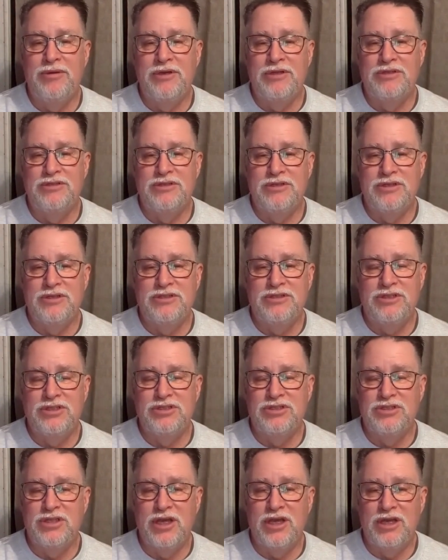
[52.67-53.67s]
it's it's
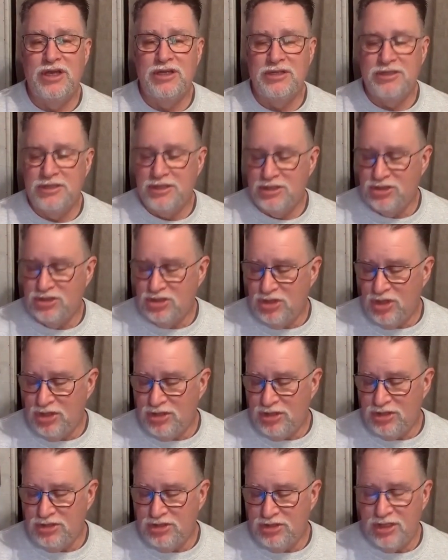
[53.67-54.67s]
just uh, it's good
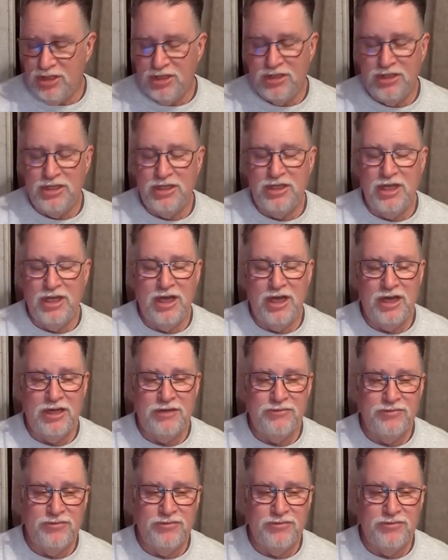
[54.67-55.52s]
to see the uh,